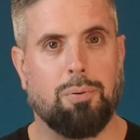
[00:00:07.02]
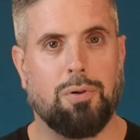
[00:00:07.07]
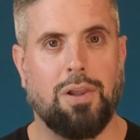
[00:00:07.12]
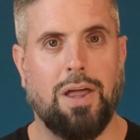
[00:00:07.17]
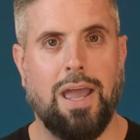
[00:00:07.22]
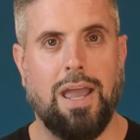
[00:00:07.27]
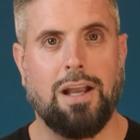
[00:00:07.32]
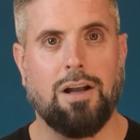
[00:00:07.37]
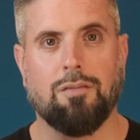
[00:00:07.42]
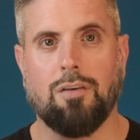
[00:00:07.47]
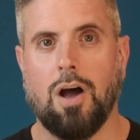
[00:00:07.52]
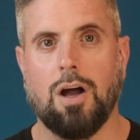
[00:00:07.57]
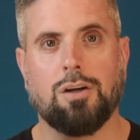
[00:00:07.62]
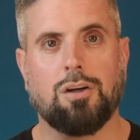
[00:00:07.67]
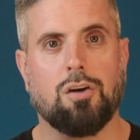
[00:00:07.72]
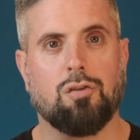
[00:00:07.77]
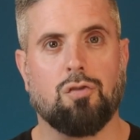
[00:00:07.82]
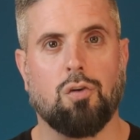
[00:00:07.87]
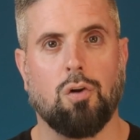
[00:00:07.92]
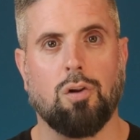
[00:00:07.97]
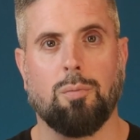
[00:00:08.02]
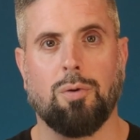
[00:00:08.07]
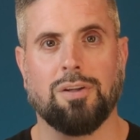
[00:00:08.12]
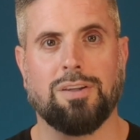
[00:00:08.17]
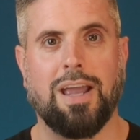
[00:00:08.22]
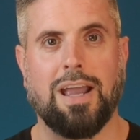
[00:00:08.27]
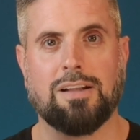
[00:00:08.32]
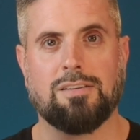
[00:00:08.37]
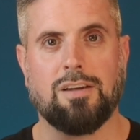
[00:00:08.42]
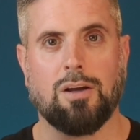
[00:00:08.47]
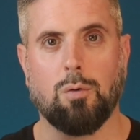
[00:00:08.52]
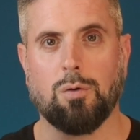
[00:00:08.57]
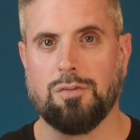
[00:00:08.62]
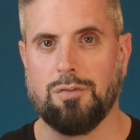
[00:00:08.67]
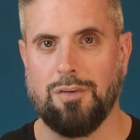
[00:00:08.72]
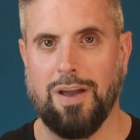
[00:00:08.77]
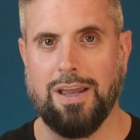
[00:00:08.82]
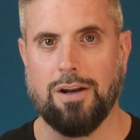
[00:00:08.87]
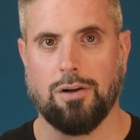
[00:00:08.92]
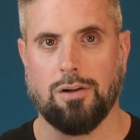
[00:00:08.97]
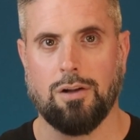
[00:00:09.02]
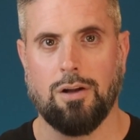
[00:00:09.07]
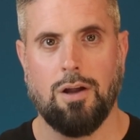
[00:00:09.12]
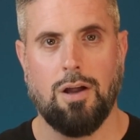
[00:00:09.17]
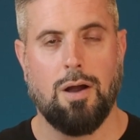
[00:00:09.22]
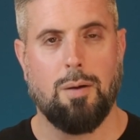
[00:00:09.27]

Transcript: plague of uncontrollable dancing was fatal.